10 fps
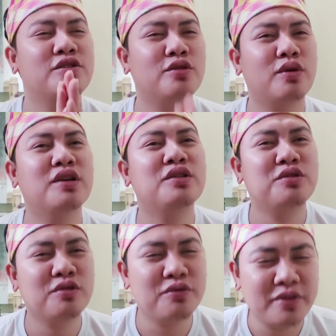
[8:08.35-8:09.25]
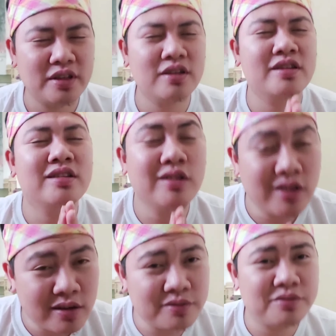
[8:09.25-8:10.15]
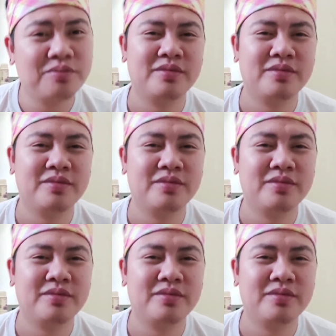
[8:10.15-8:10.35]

you want to feel in love.